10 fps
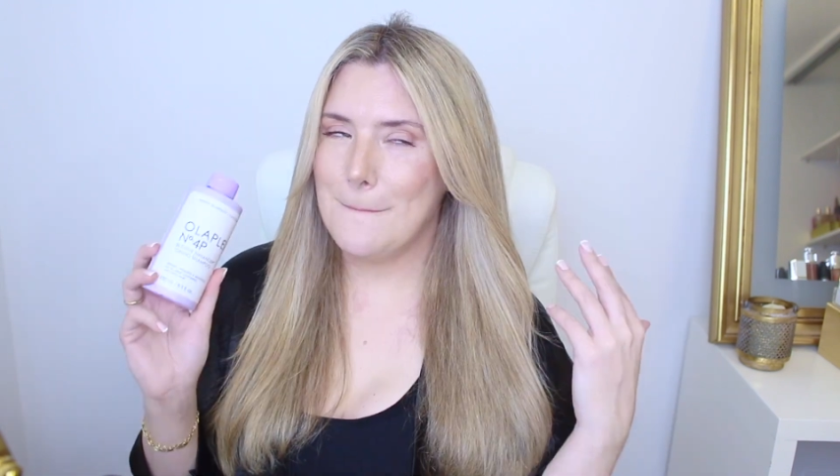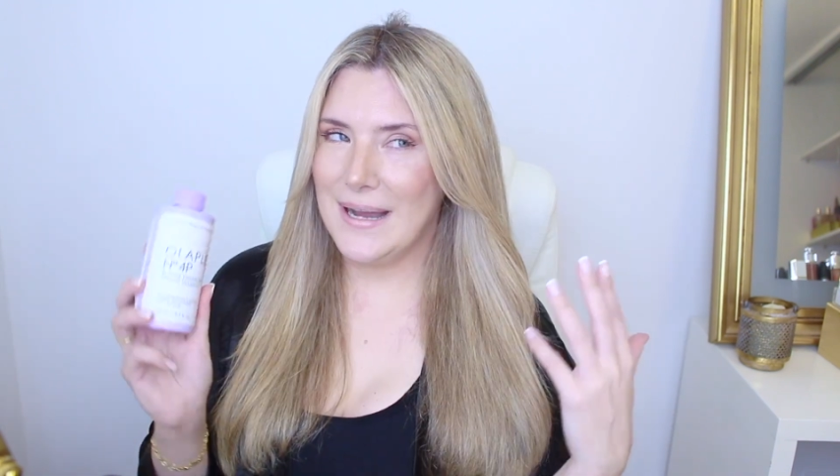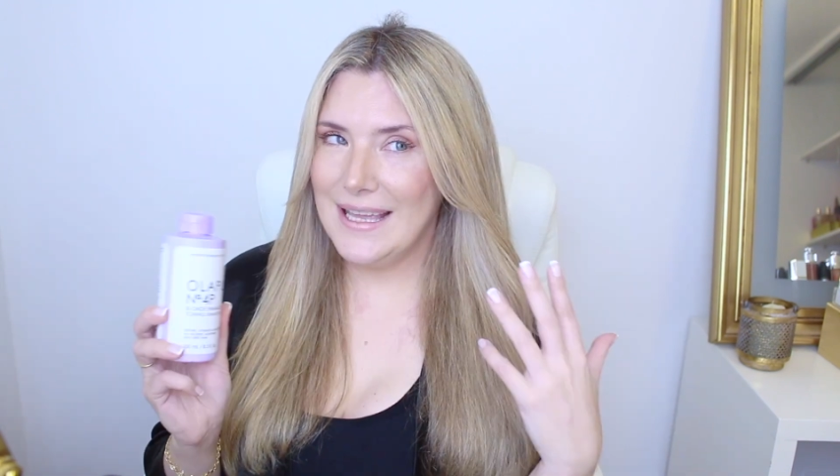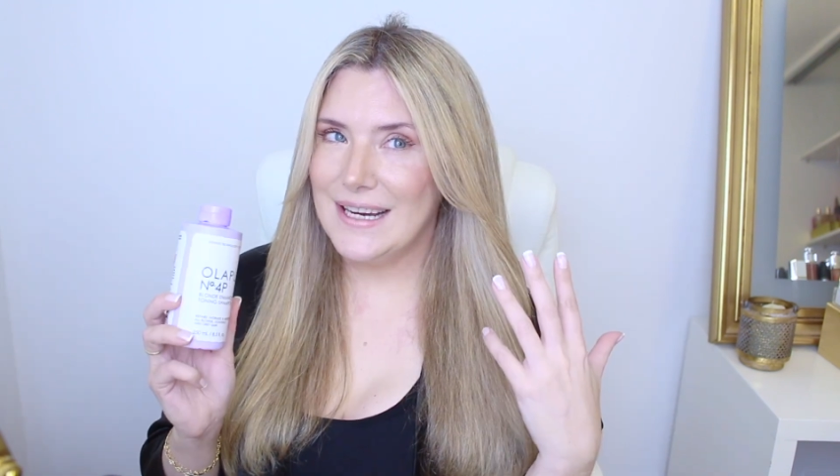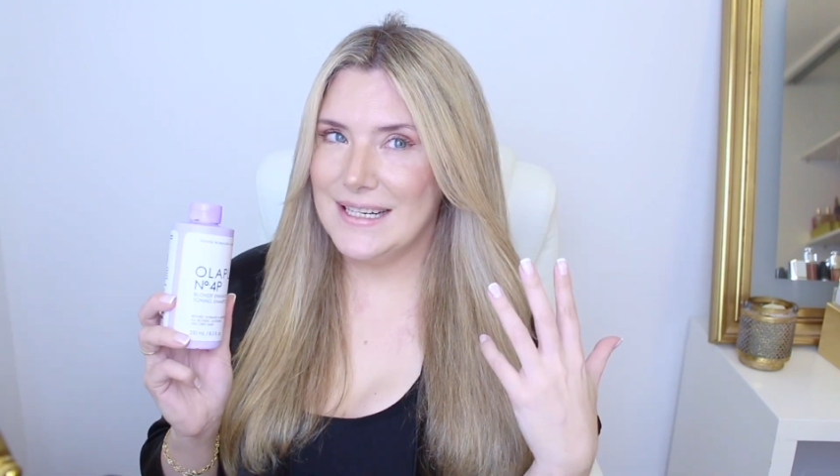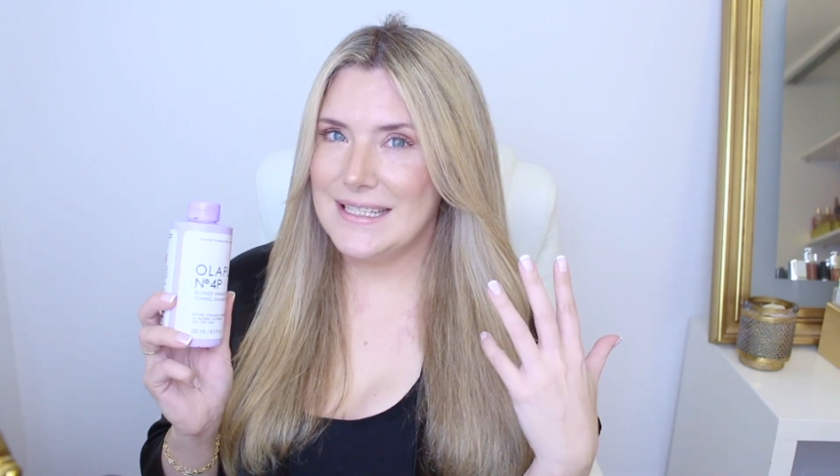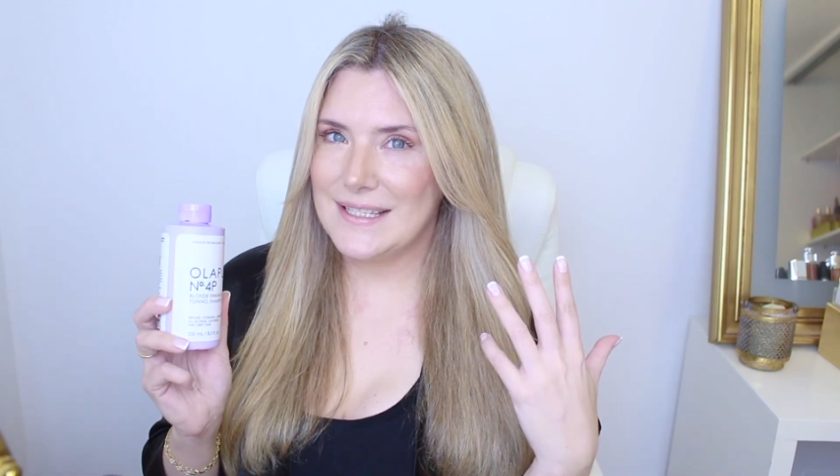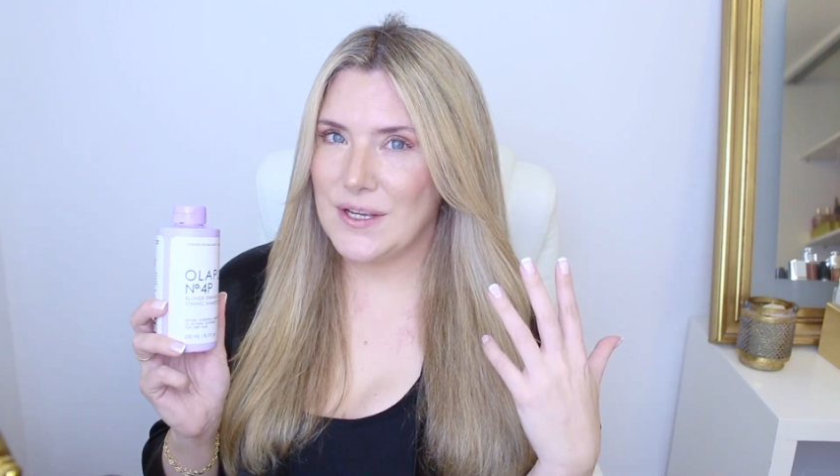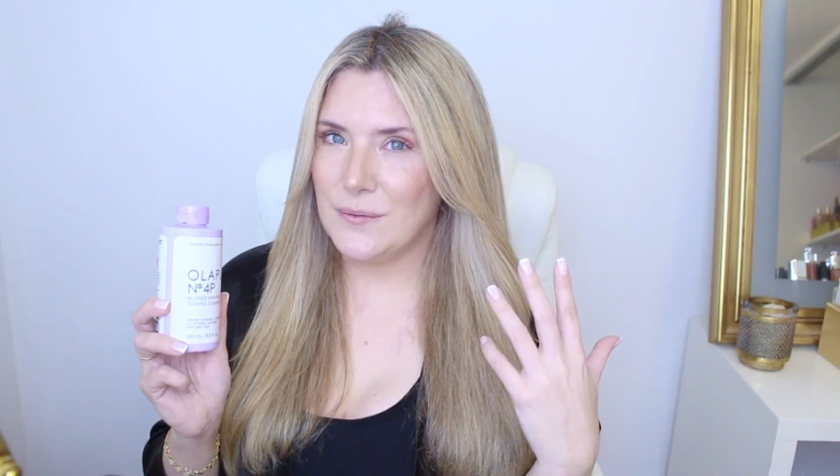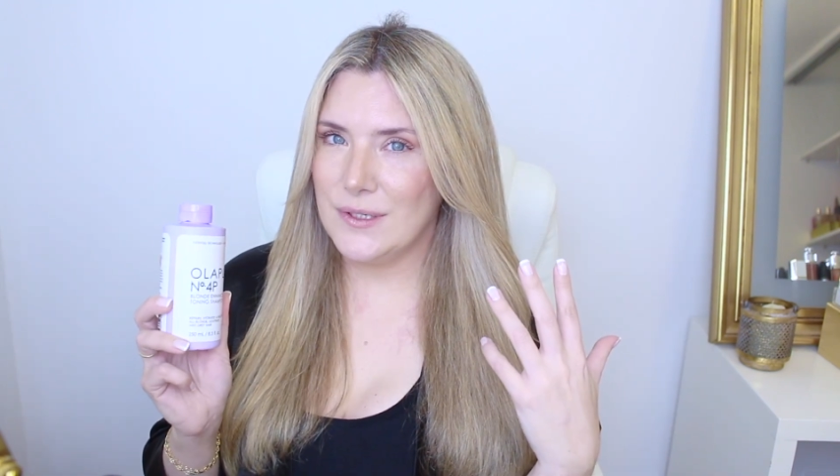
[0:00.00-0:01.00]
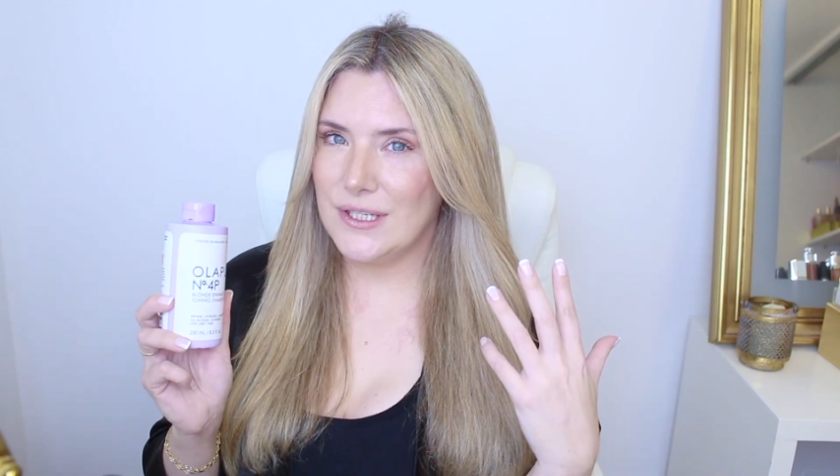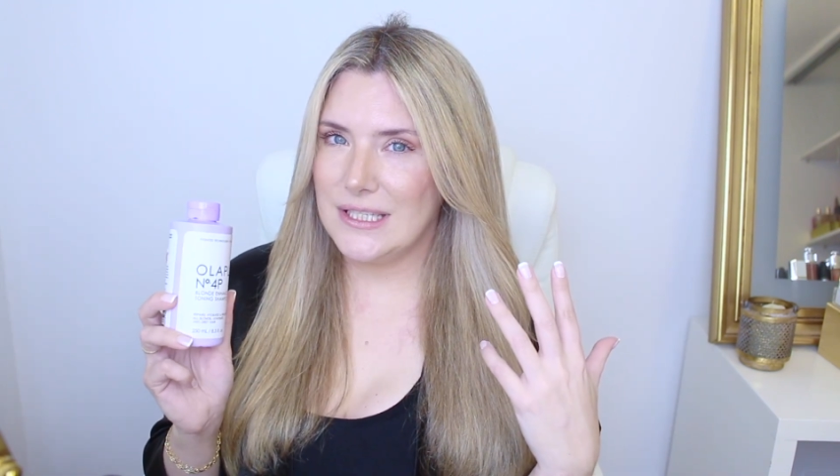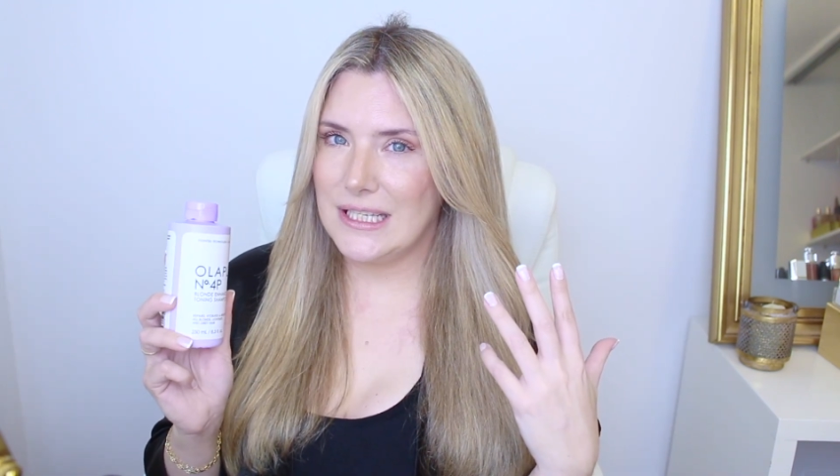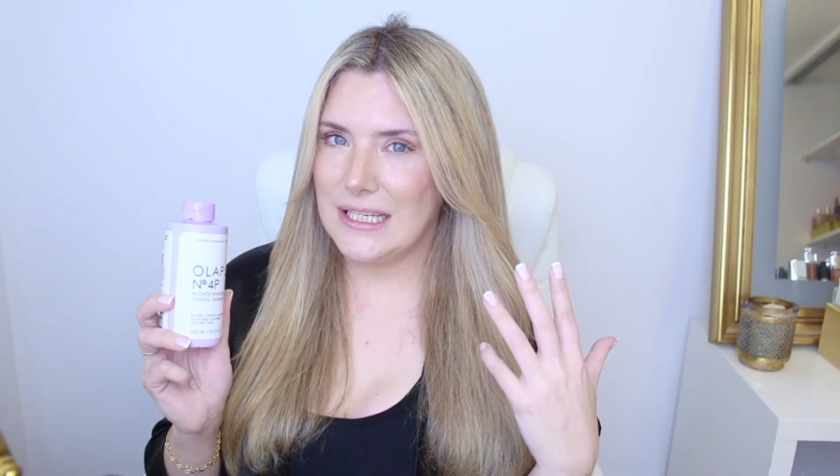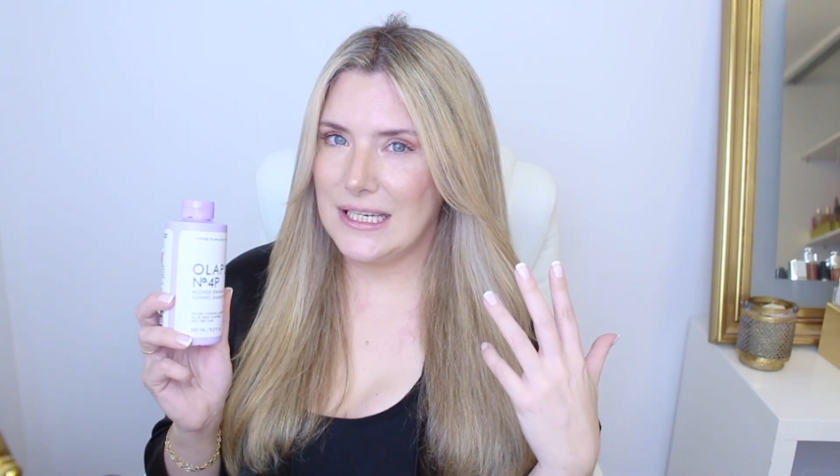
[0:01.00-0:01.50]
My hair is going to
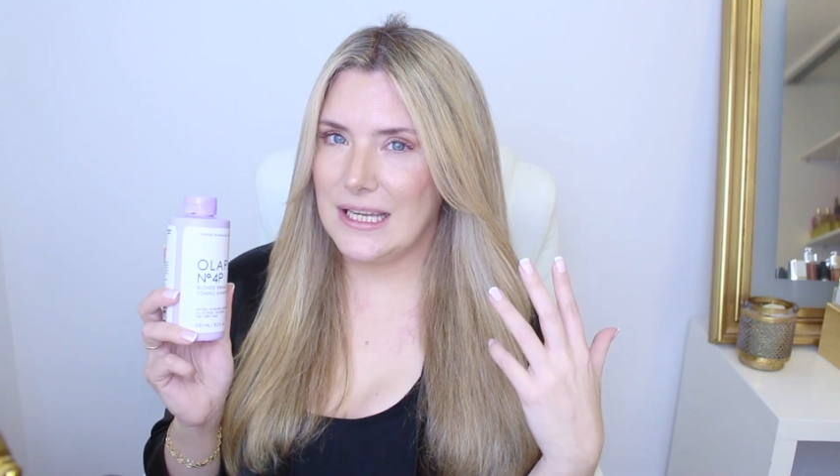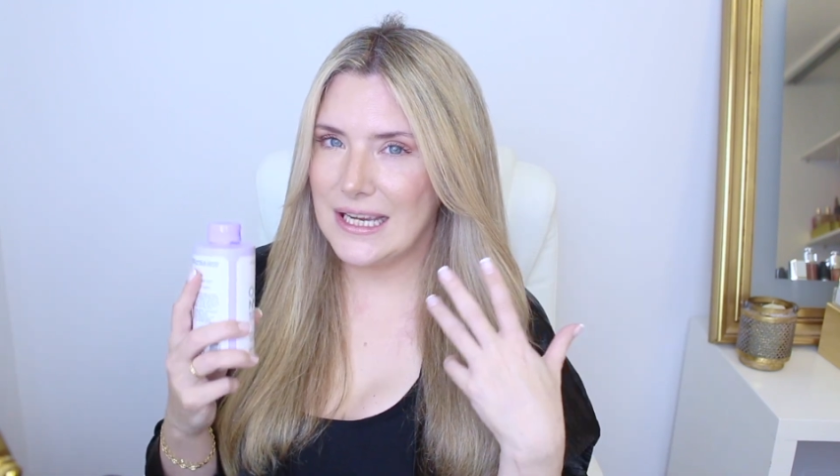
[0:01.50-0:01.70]
need